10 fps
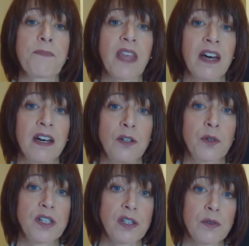
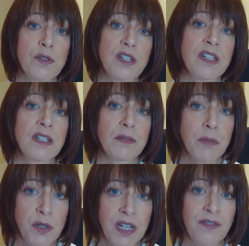noise sources,
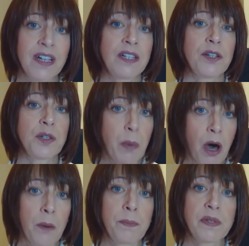music venues,
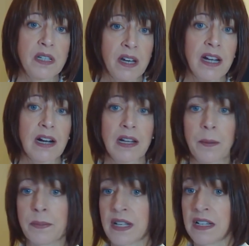pubs,
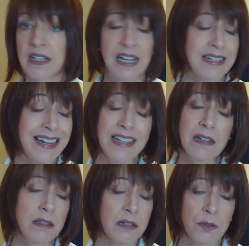nightclubs, and any
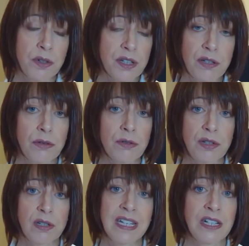other noise
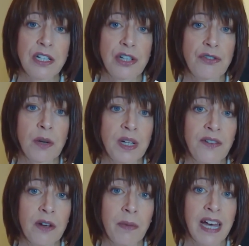source, industry,
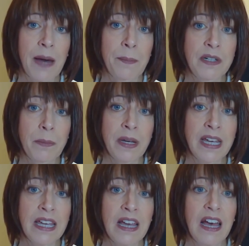whatever it might happen to
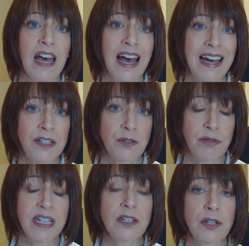be, has
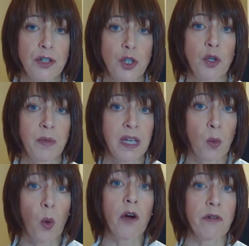reason to be
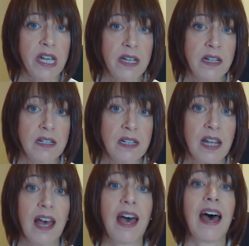worried
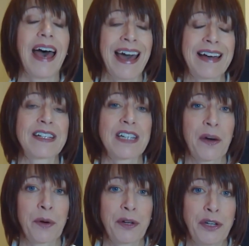at
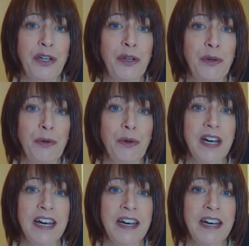our new